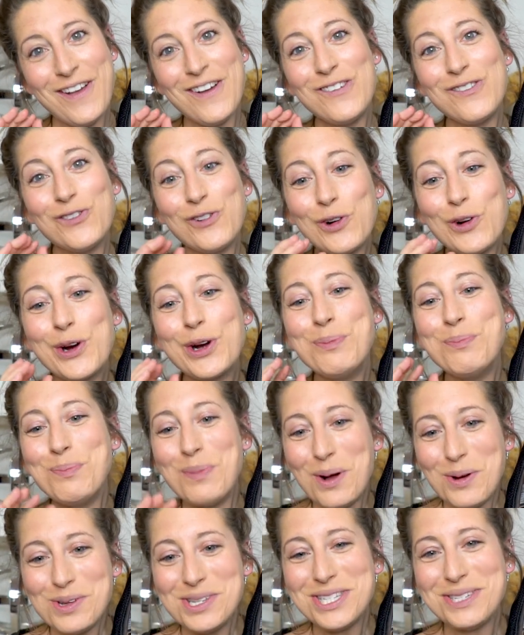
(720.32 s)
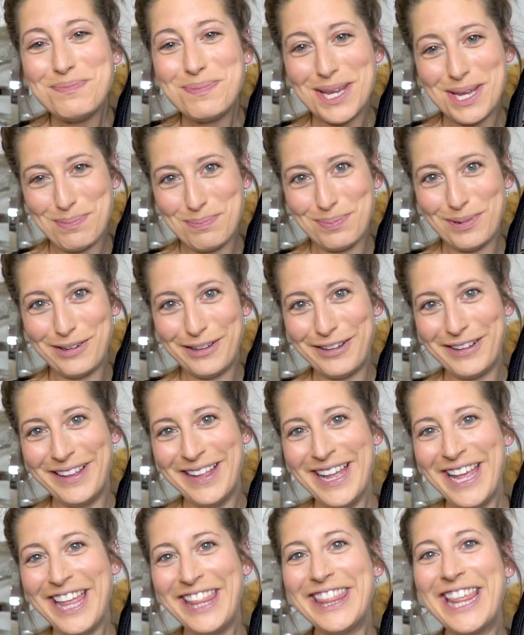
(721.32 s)
for most people
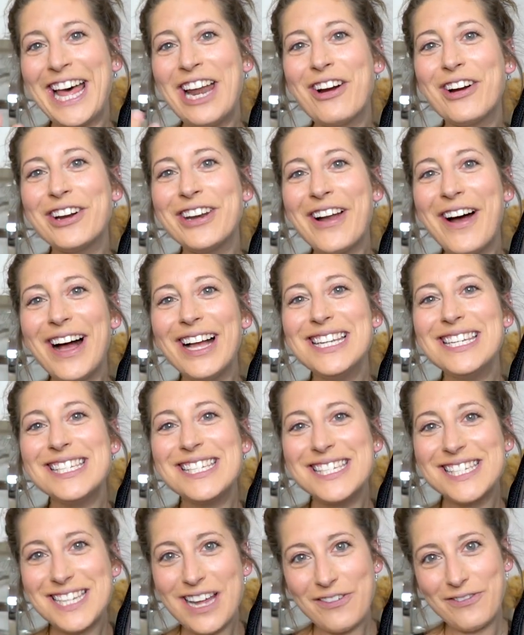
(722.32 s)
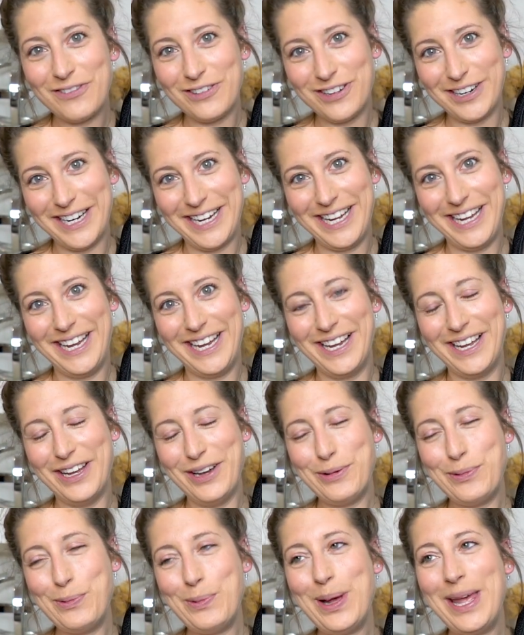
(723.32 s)
that are not suffering
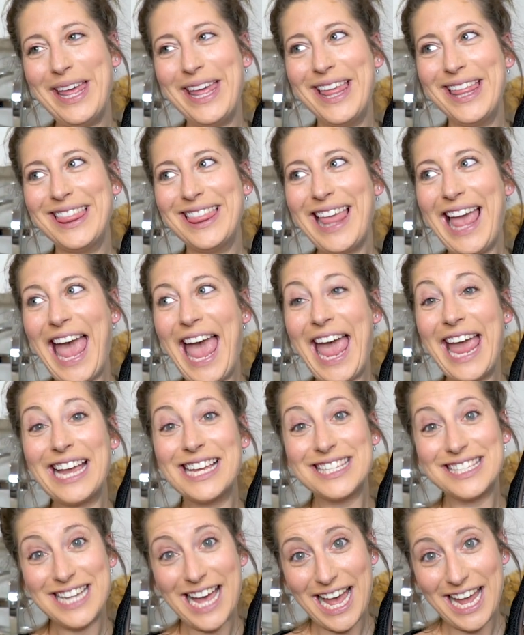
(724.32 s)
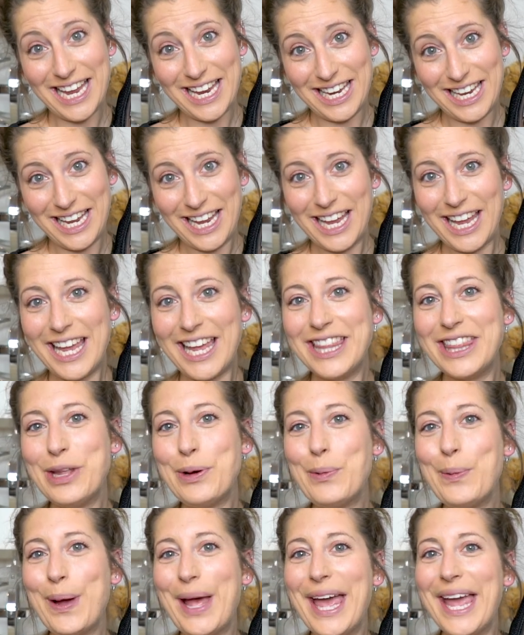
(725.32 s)
with anxiety in
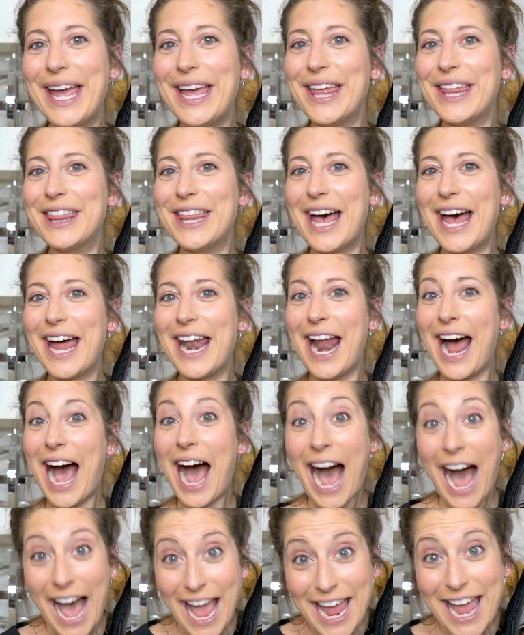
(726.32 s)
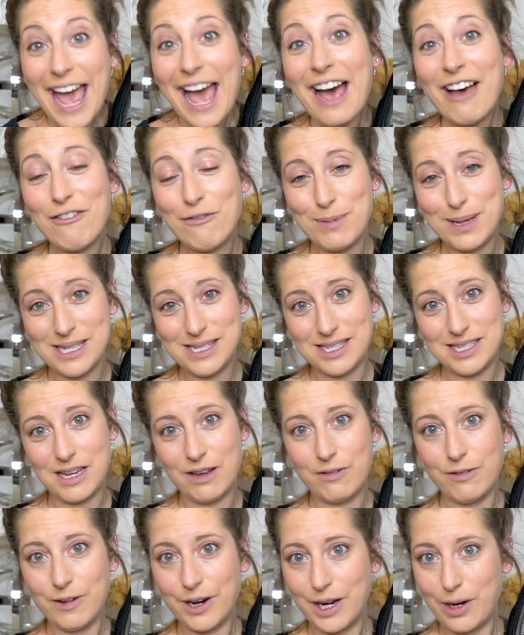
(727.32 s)
the way that I have been
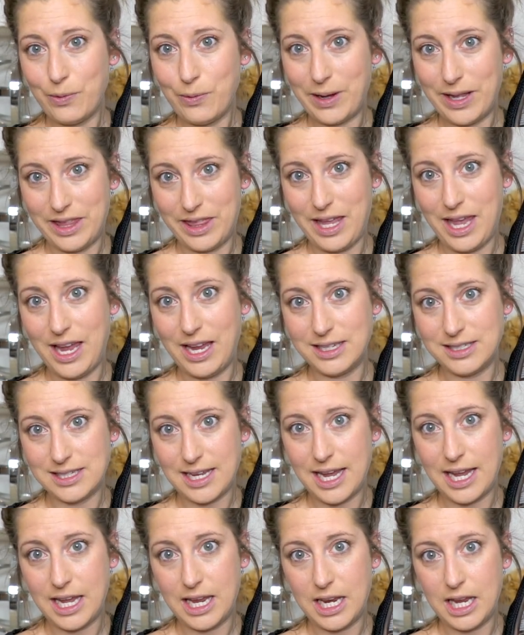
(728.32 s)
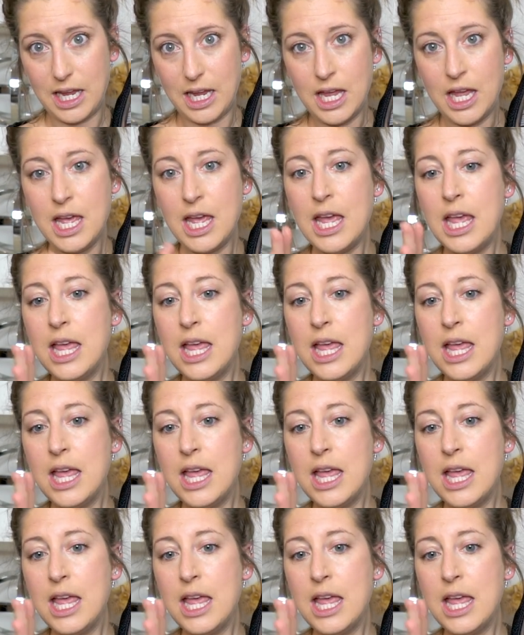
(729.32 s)
suffering with anxiety,